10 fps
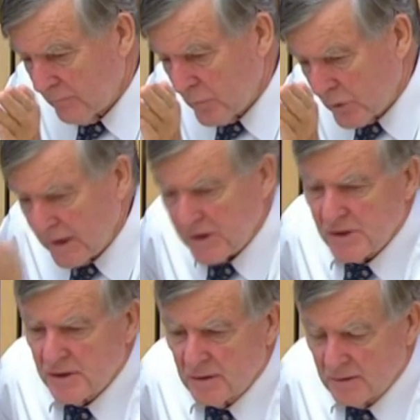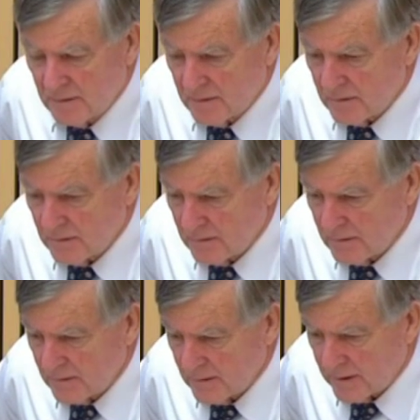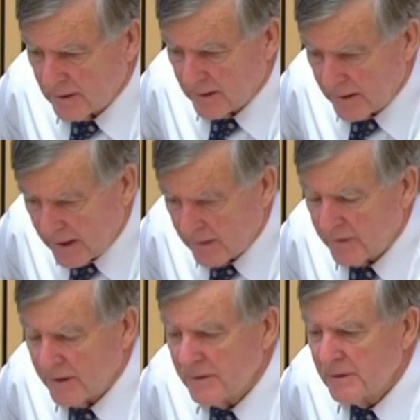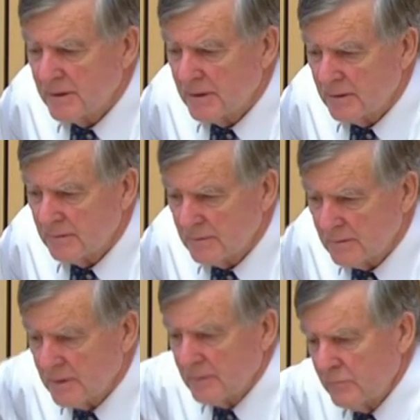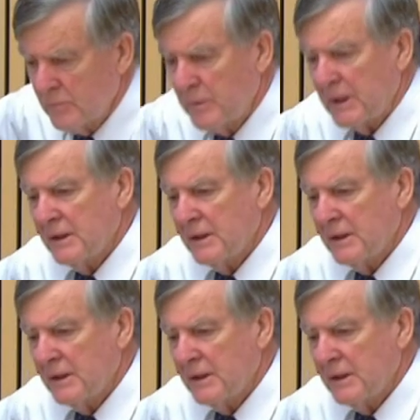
breach areas that would be